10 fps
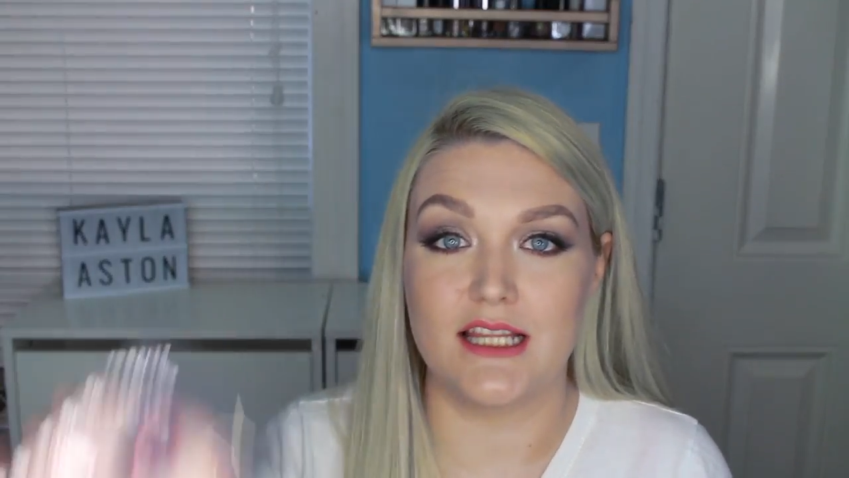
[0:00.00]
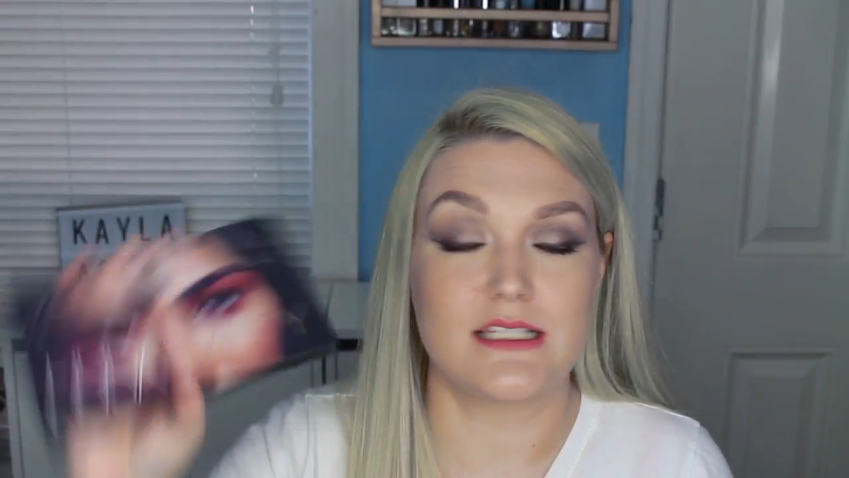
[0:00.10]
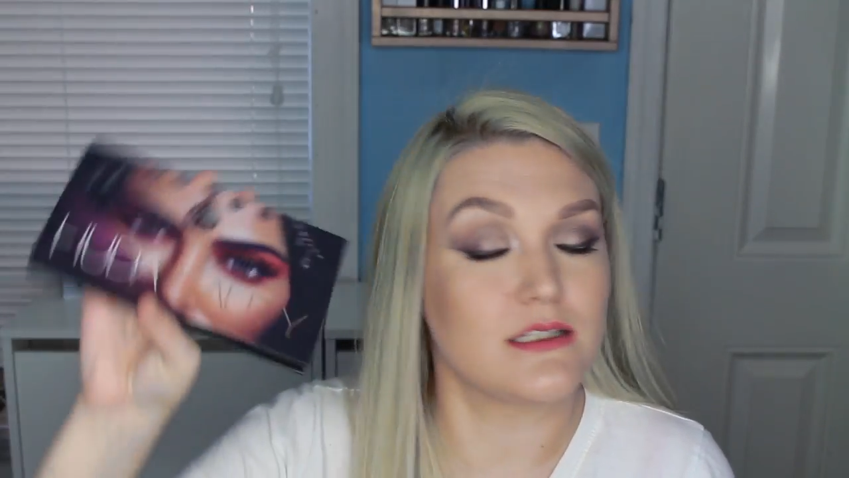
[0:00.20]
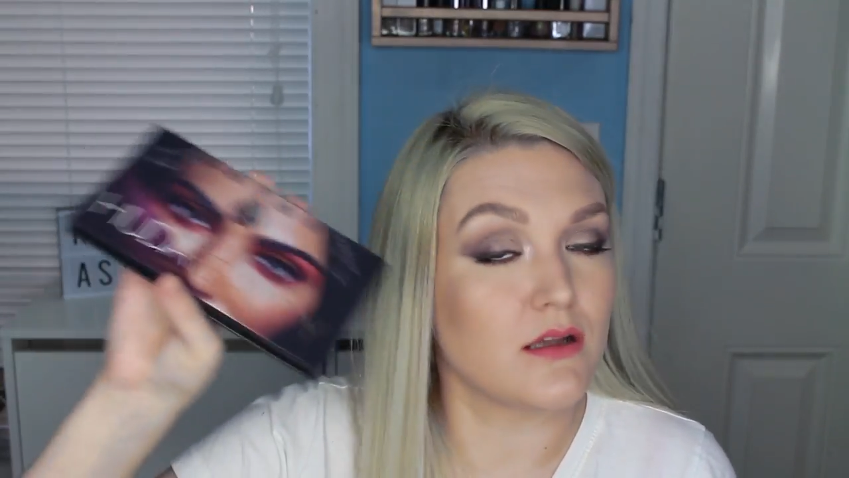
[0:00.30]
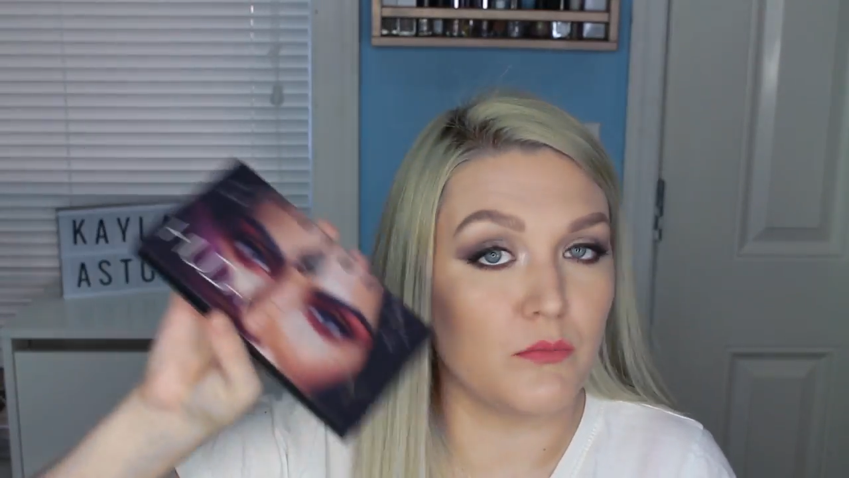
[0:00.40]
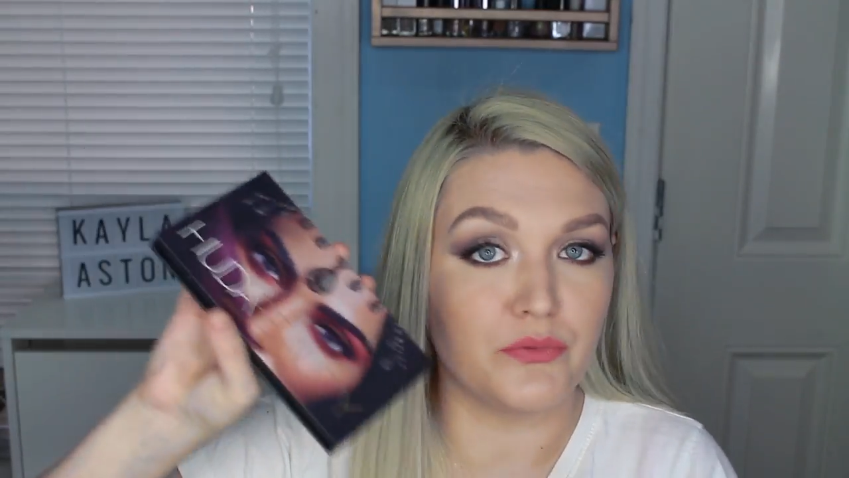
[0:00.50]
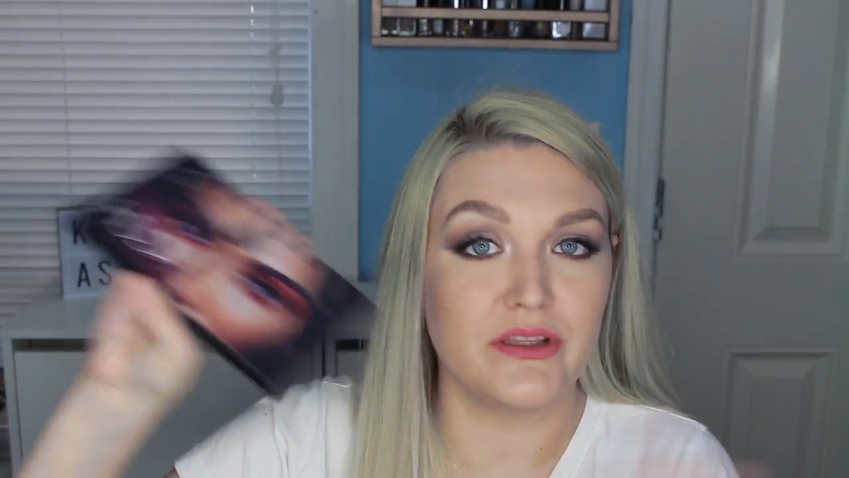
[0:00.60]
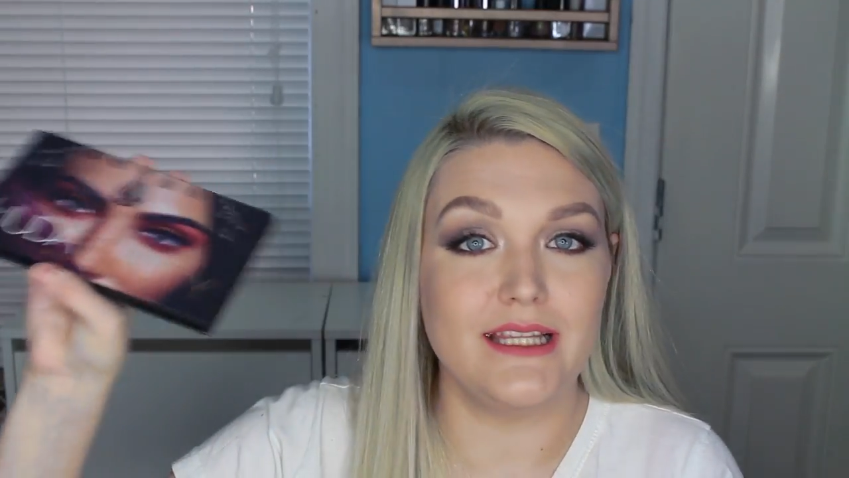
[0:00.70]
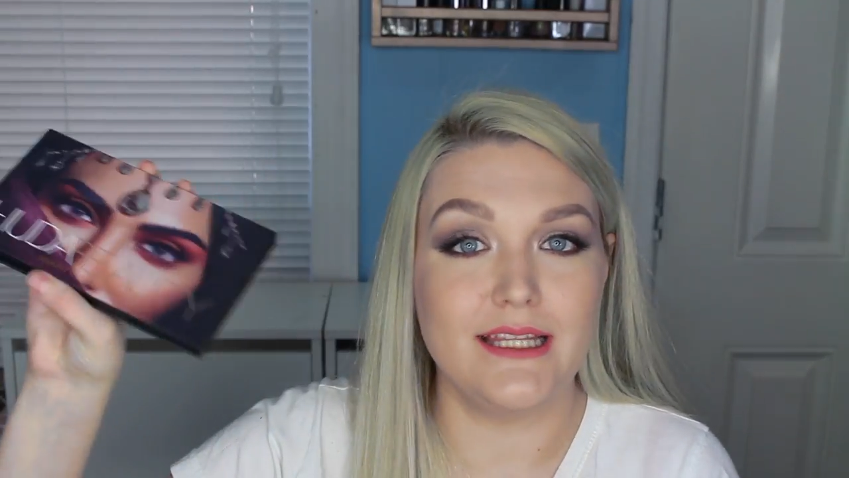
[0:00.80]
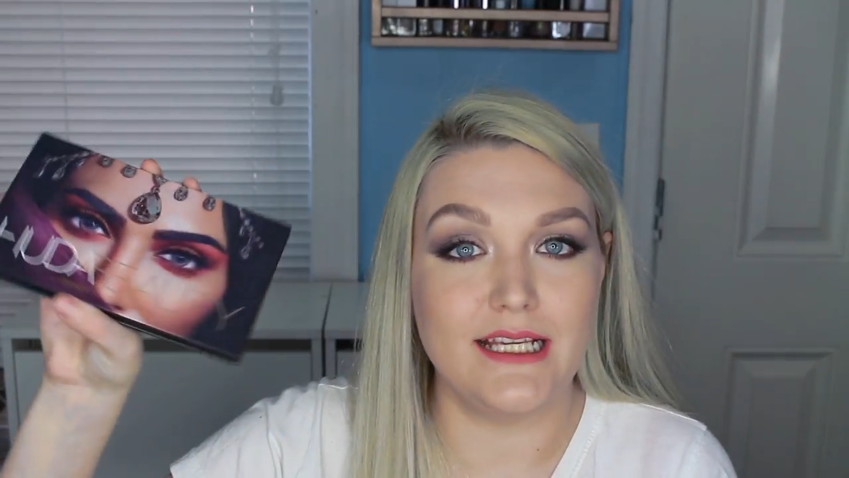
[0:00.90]
This
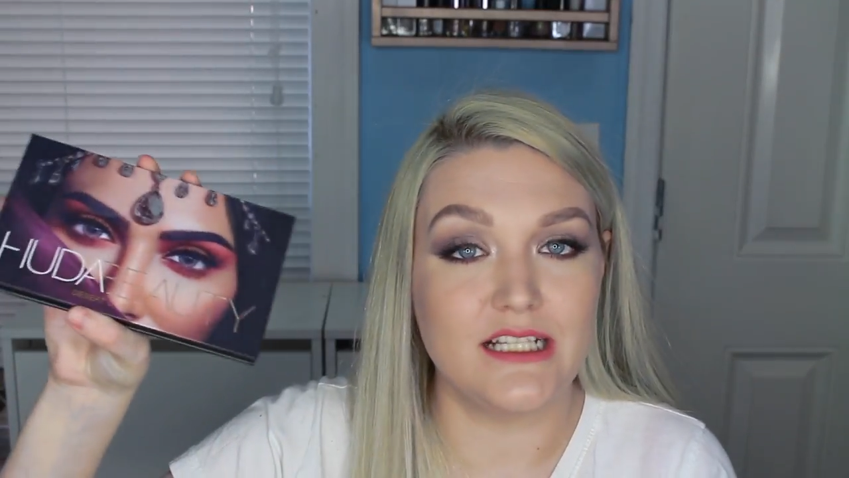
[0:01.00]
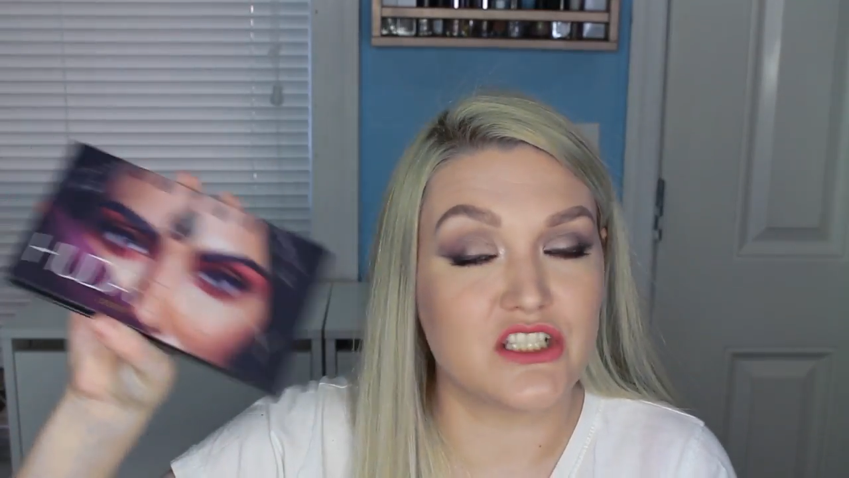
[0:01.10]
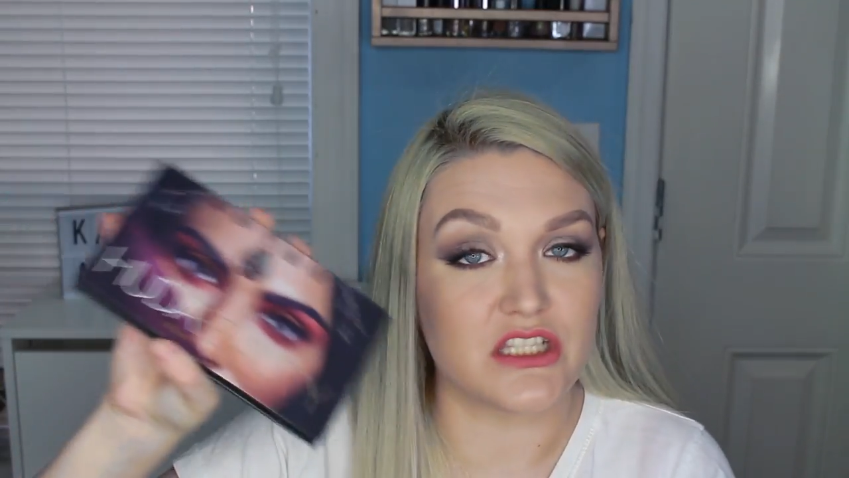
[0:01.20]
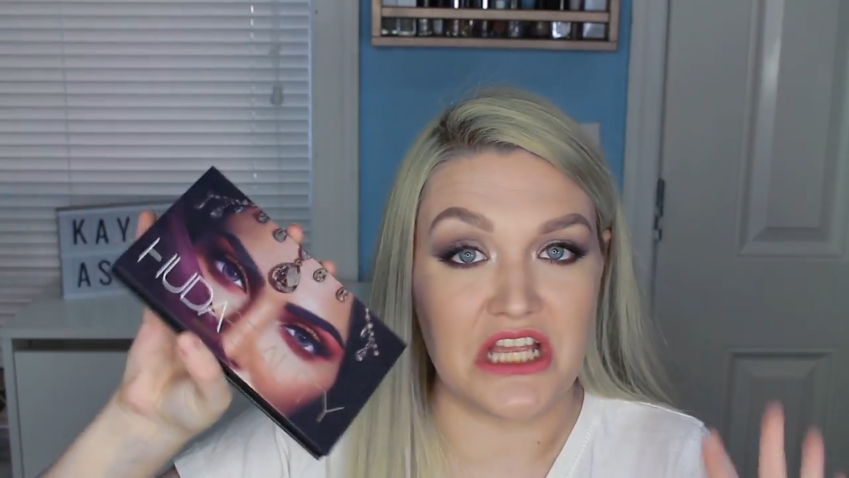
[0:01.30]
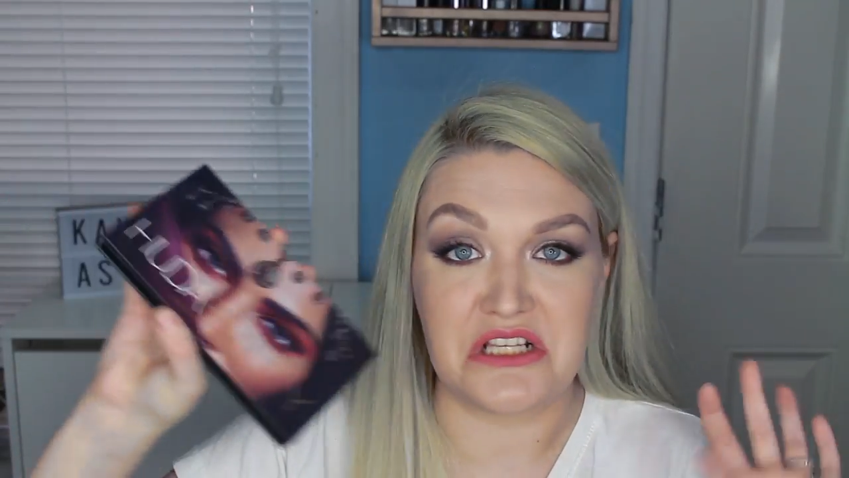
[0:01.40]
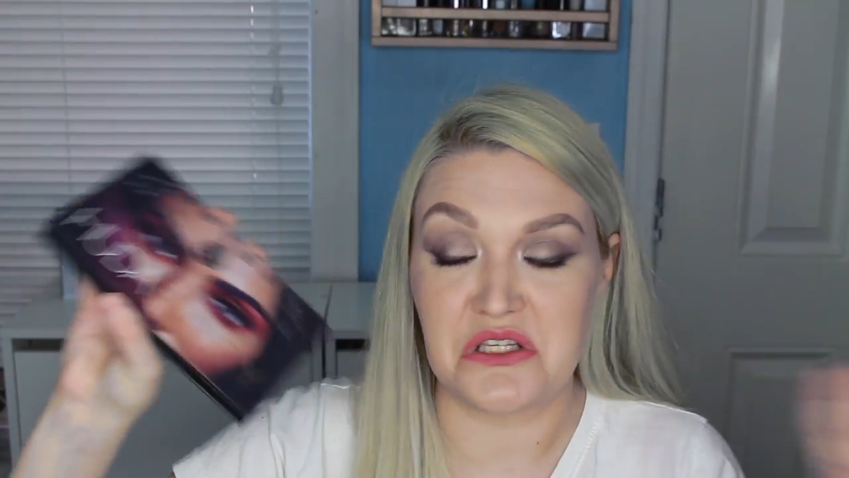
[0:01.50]
completely just like